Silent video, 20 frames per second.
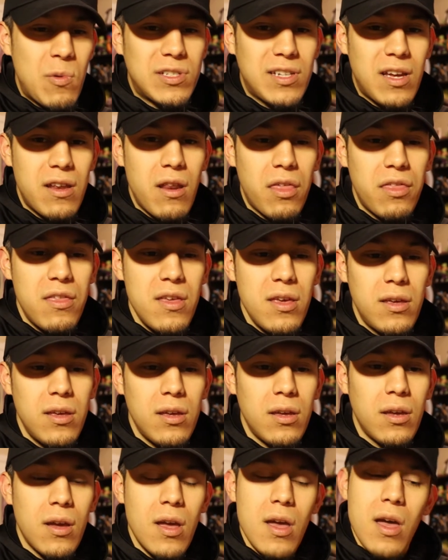I was kind of
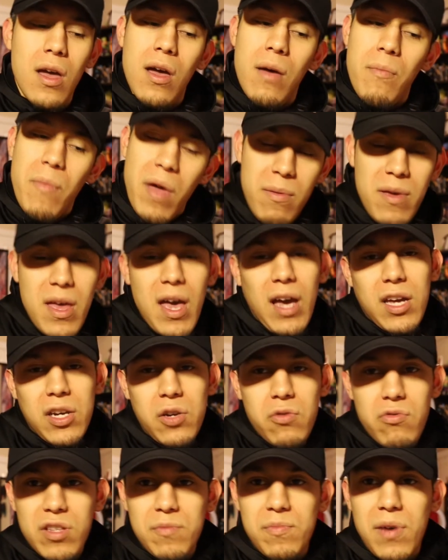thinking maybe I
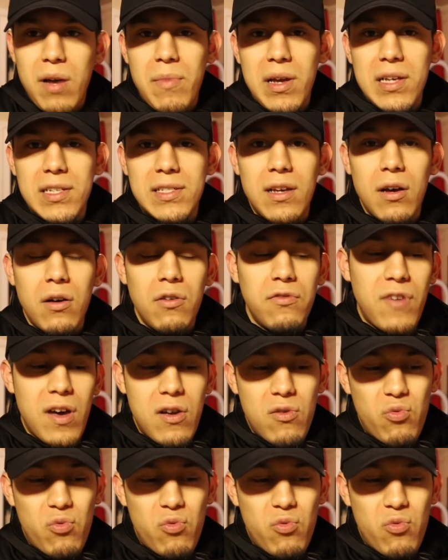could do this by myself.